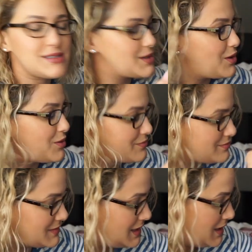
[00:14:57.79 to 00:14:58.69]
So
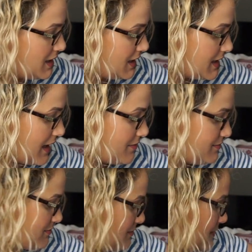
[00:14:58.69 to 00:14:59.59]
yeah,
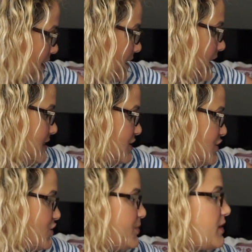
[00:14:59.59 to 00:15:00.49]
it's
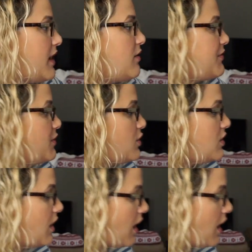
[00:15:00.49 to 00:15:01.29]
super helpful.